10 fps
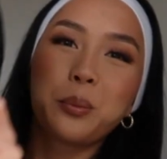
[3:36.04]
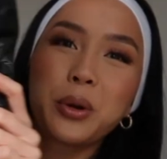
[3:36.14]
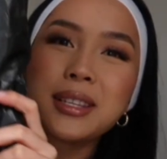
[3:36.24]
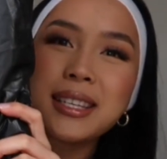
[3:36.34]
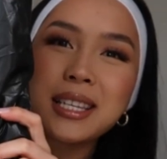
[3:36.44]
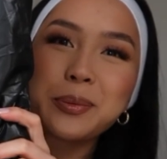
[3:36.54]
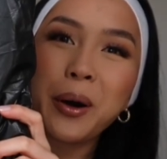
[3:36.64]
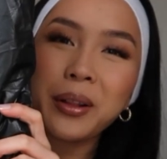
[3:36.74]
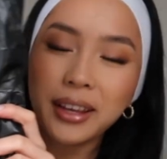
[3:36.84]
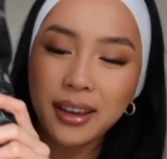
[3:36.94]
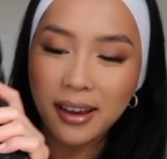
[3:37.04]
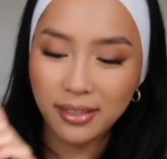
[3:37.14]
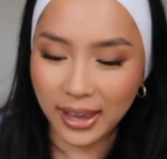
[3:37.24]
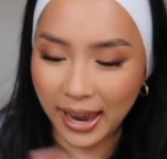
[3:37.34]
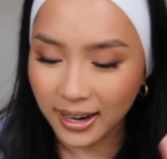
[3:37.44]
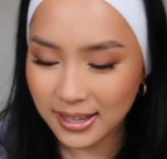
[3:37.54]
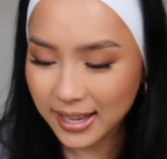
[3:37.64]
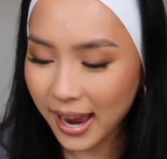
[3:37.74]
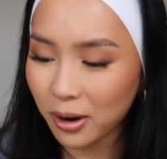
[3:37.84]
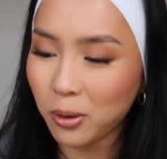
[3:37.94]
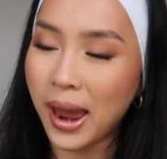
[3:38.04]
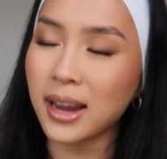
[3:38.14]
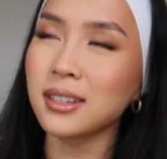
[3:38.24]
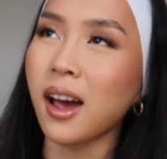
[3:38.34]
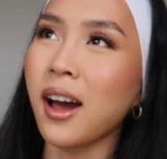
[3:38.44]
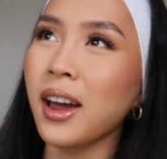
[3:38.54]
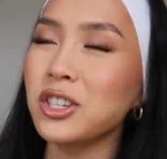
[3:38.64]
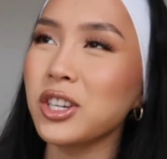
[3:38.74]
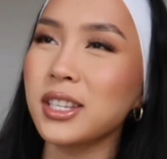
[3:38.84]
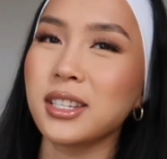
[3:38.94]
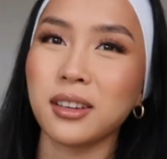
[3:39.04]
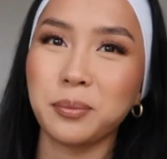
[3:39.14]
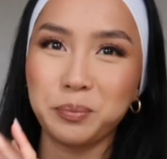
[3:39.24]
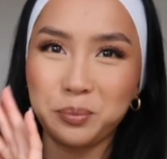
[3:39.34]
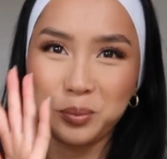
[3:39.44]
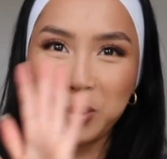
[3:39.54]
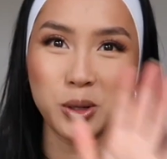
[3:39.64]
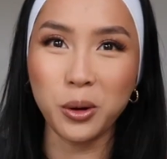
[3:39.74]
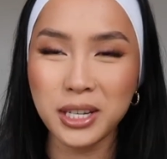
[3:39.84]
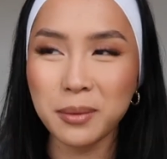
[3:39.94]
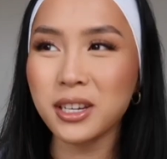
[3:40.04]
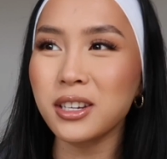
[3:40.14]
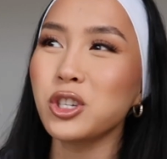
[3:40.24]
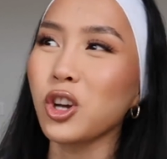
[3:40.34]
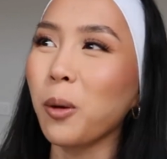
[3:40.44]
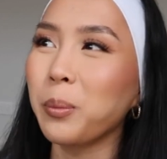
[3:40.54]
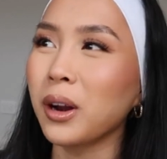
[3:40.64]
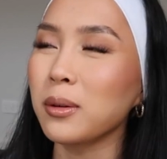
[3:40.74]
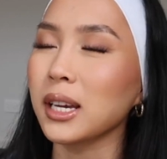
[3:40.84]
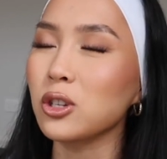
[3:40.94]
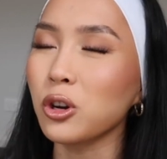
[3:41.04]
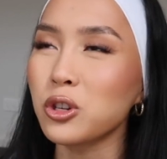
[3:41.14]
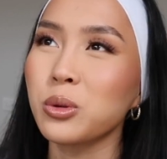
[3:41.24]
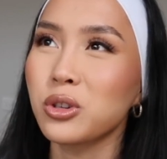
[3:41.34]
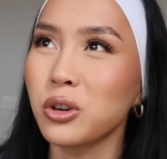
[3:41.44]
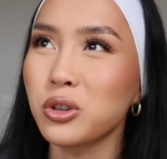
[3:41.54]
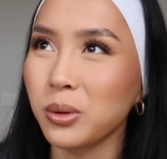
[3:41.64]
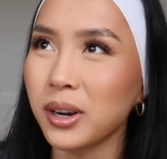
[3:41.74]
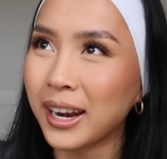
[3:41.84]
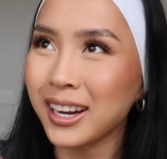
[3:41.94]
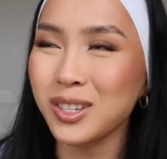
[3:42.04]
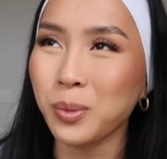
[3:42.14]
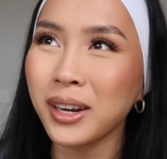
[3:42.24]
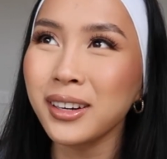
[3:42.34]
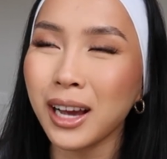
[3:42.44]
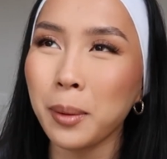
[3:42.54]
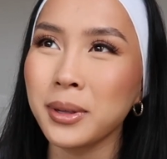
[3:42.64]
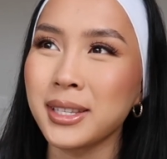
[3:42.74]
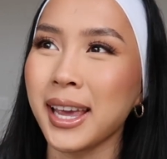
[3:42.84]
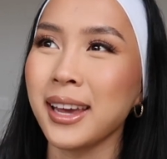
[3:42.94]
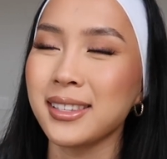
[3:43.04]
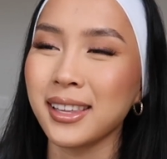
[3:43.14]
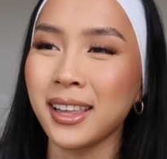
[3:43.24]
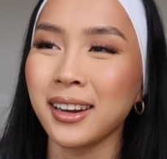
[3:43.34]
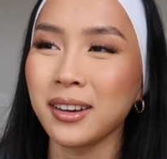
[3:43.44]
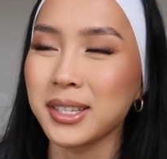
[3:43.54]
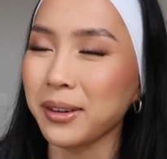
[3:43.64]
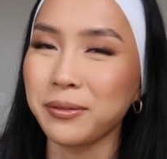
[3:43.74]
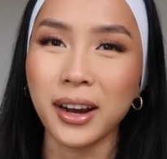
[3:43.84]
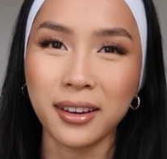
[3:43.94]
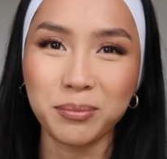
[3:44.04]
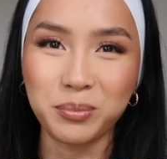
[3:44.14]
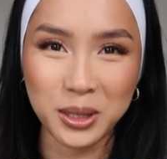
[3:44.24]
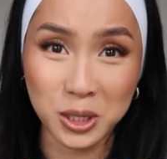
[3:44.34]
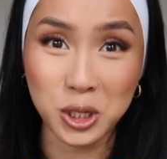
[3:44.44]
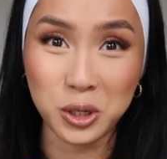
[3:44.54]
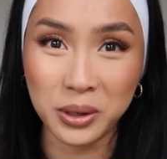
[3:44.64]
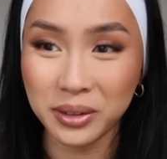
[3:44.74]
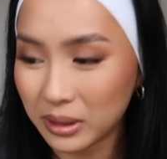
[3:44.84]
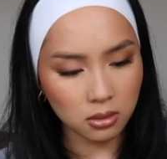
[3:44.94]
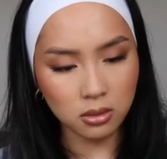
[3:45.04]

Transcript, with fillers: Princess Polly. They had a sale and I just was so tempted to shop, but I was like, don't do it, don't do it. And I just waited a couple of days and then I was like, fuck it, let's just do it.